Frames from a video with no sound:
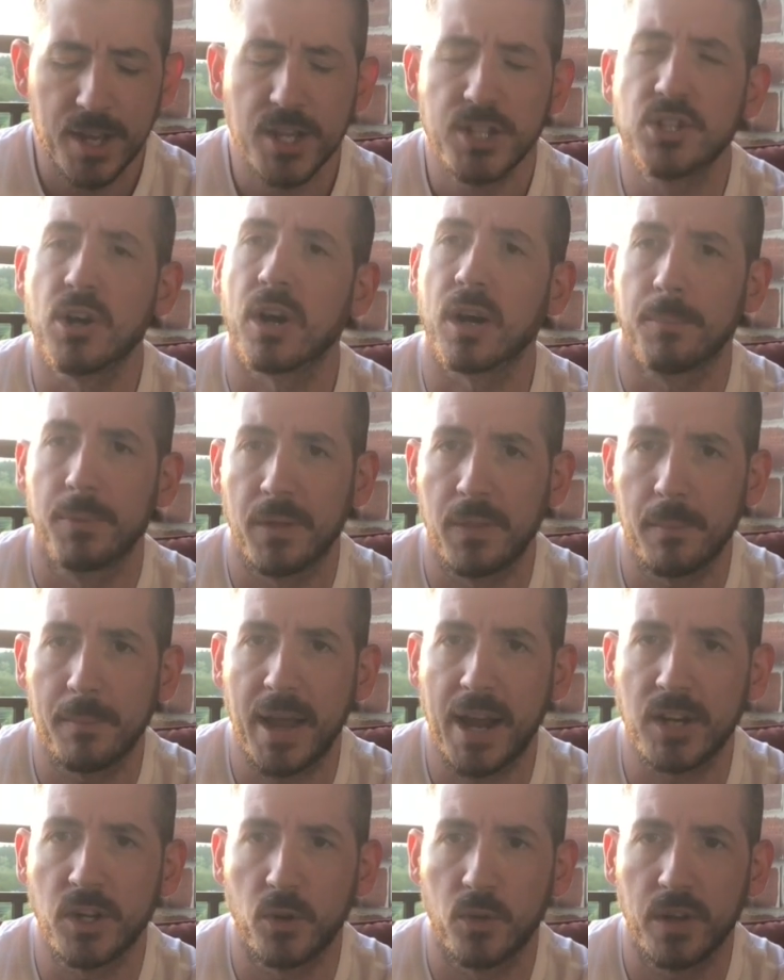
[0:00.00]
So I'm gonna play the
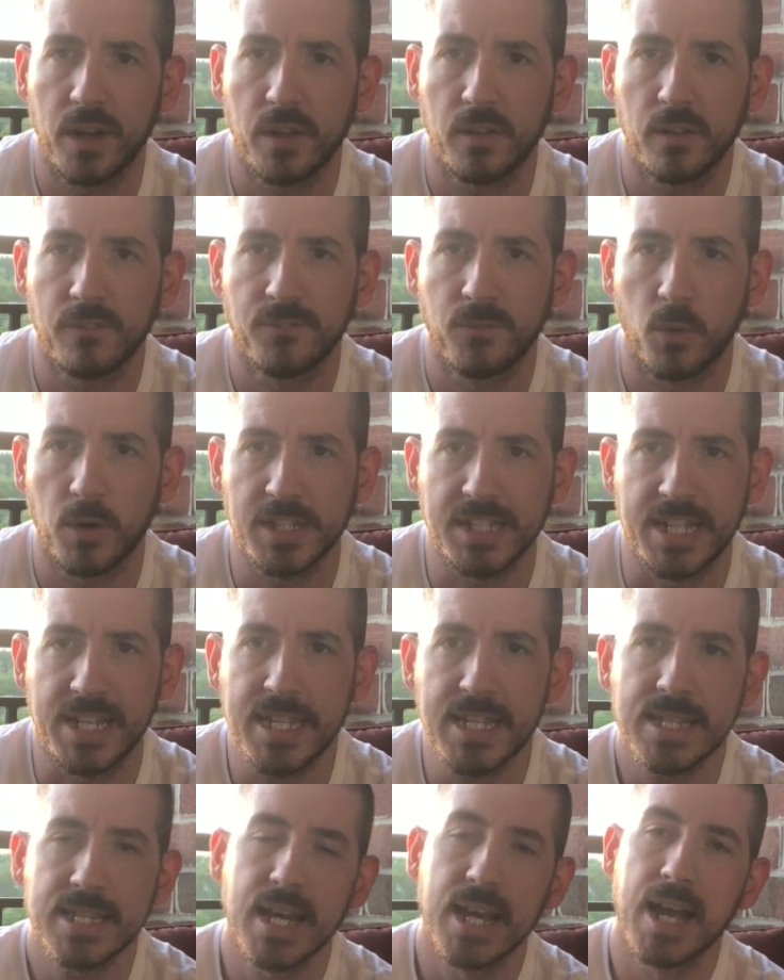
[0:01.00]
Magnolia on the
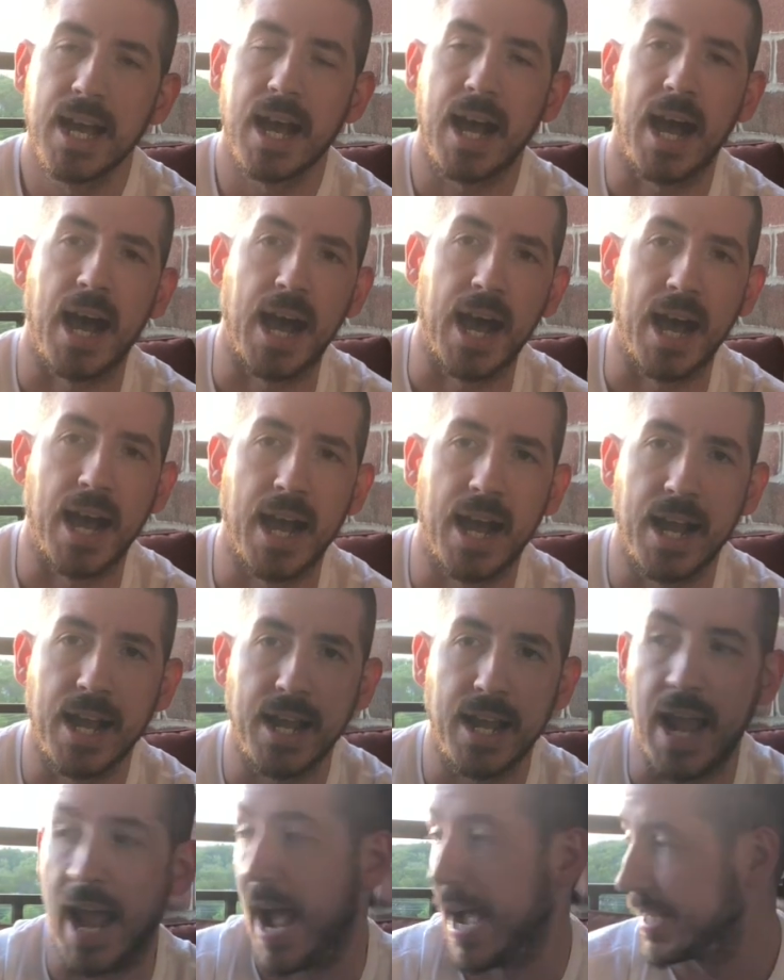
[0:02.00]
14th.
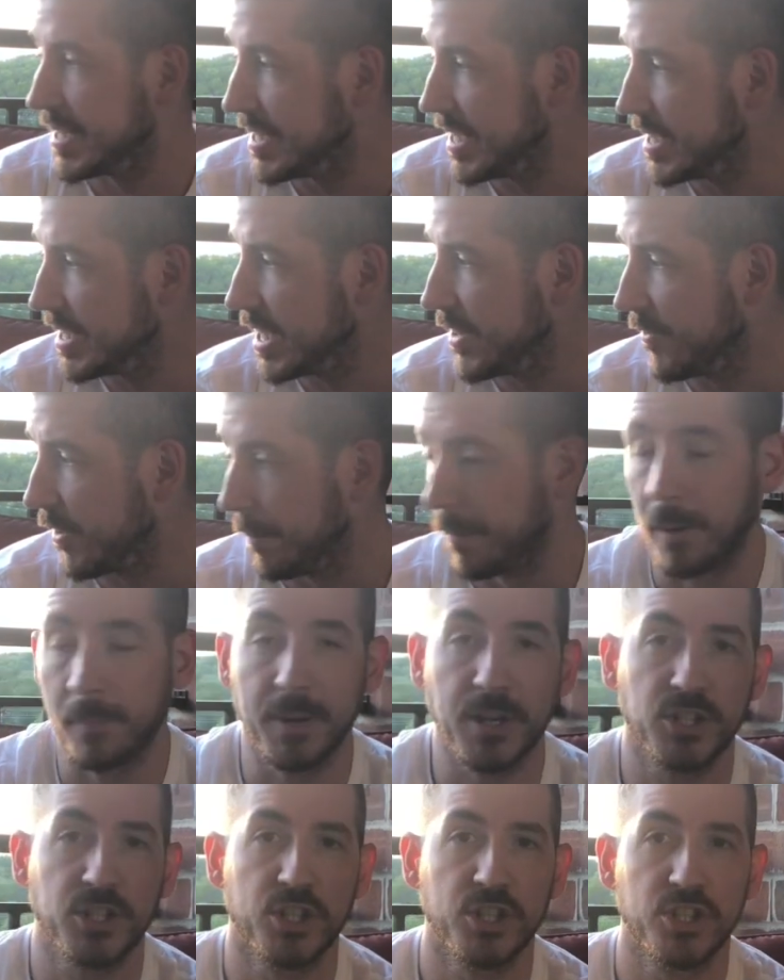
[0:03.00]
I asked Disney for
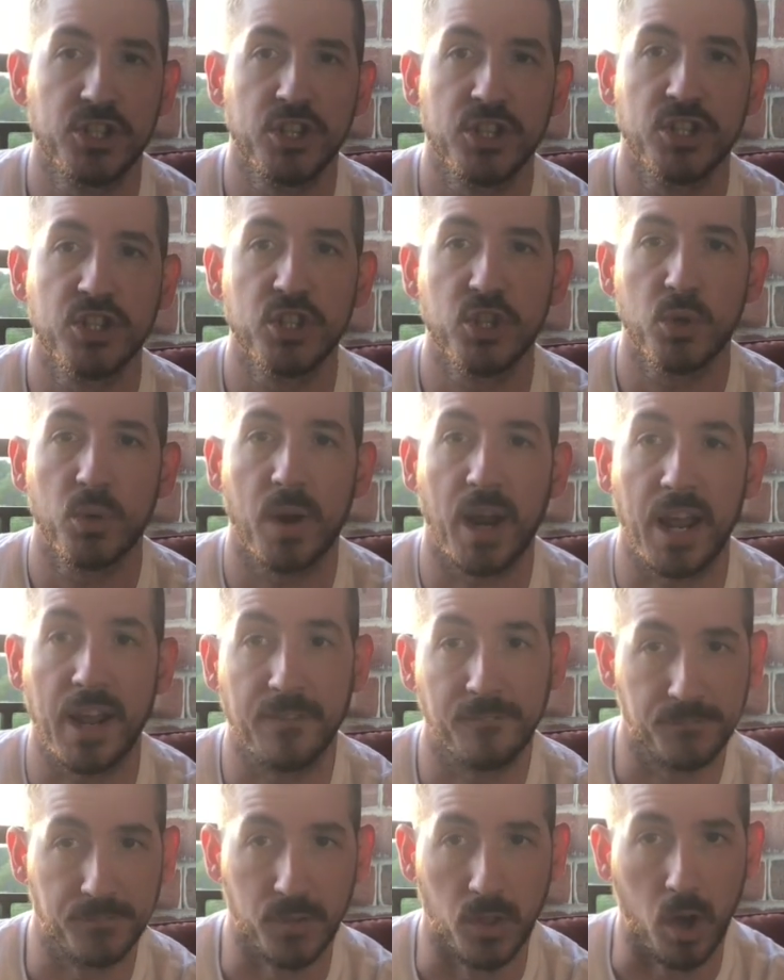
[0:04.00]
permission to do
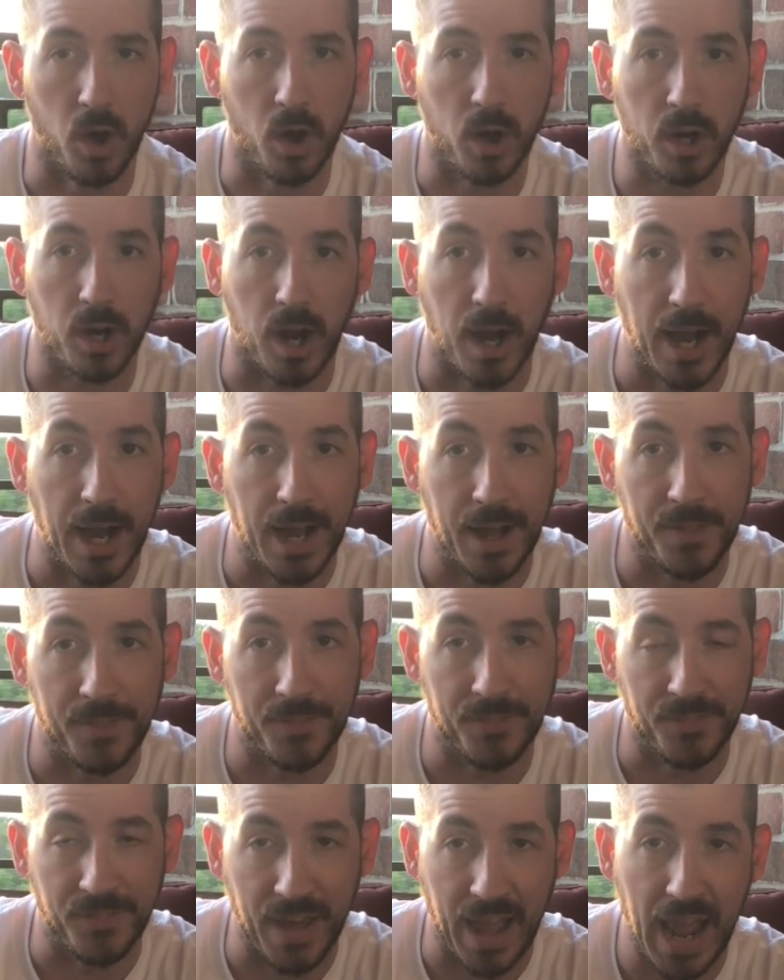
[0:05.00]
a vlog
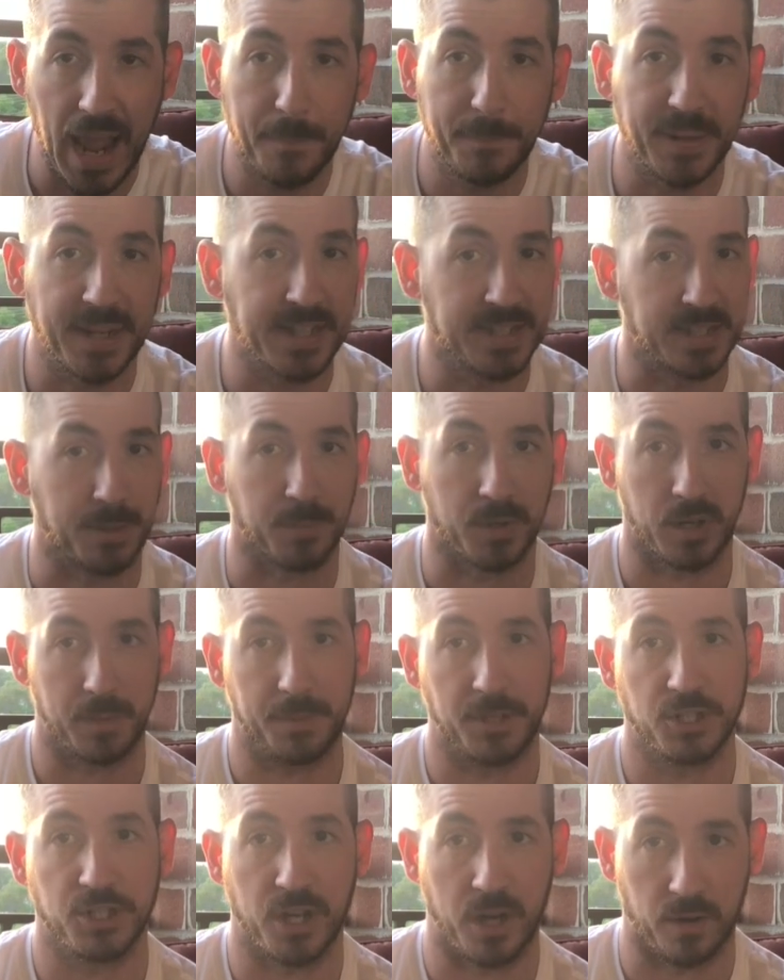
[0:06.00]
on that because I'm gonna
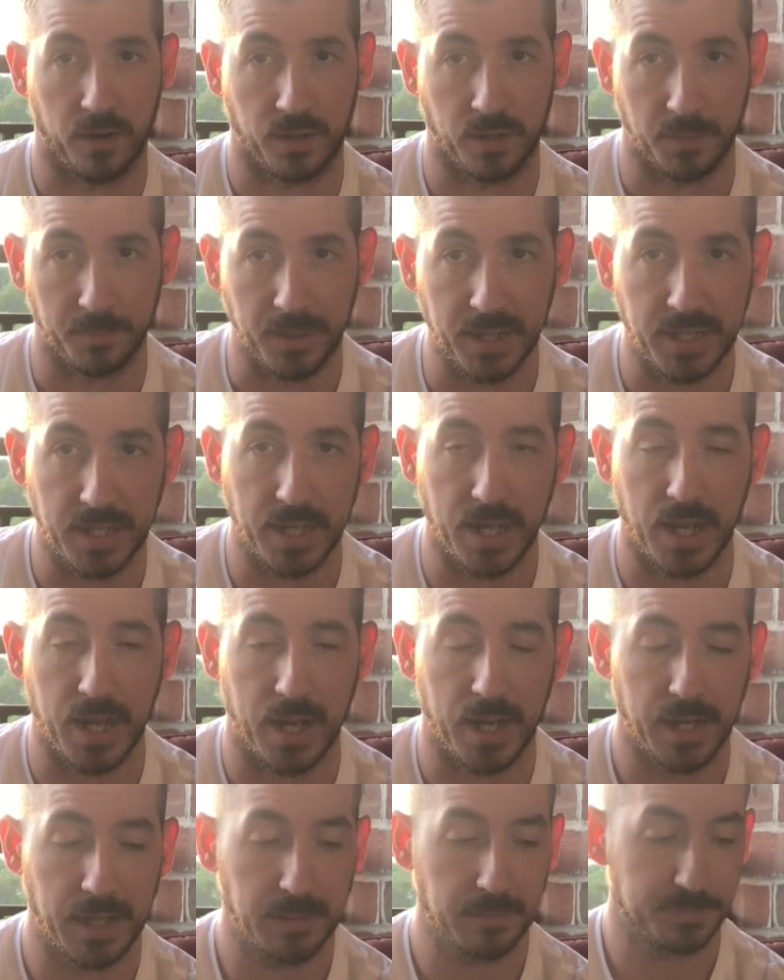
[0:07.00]
be sharing the media
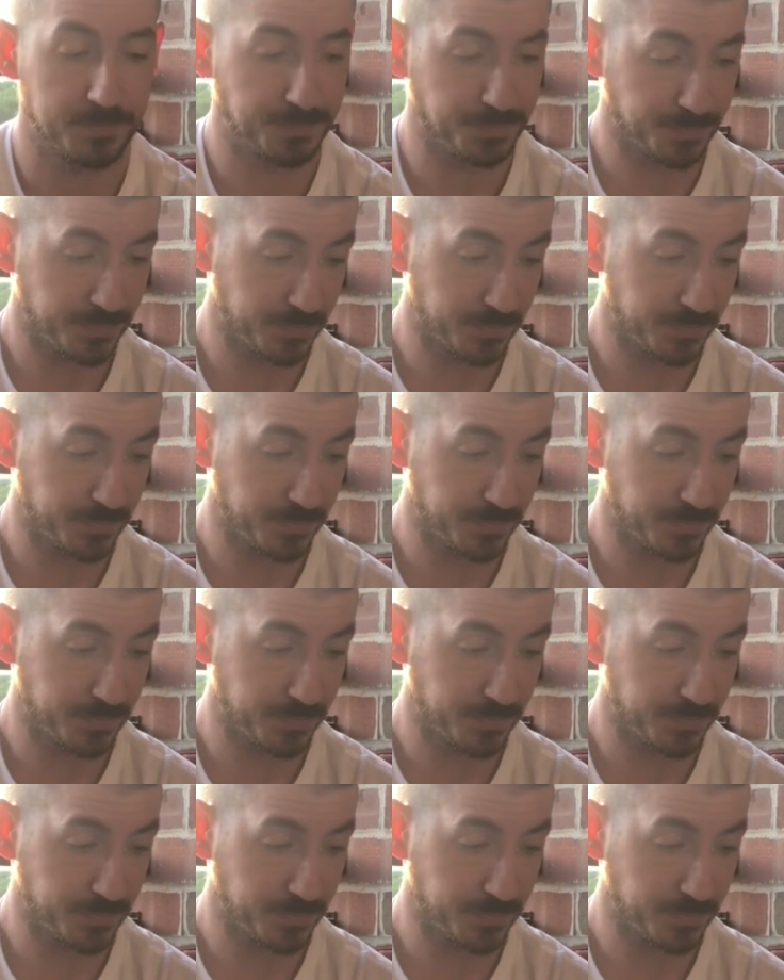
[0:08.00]
on it.